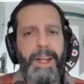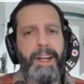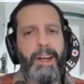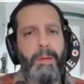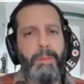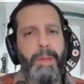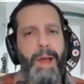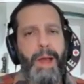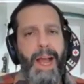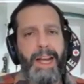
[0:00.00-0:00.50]

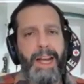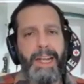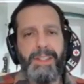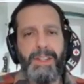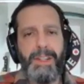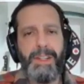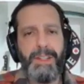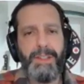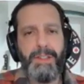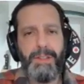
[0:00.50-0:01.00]
up
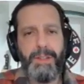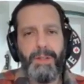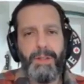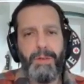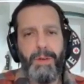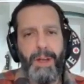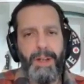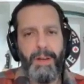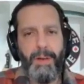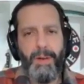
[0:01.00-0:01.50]
packages
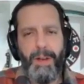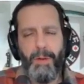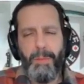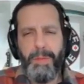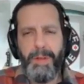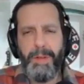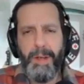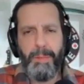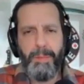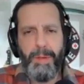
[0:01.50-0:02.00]
to, I know I
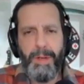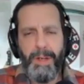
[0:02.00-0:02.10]
opened up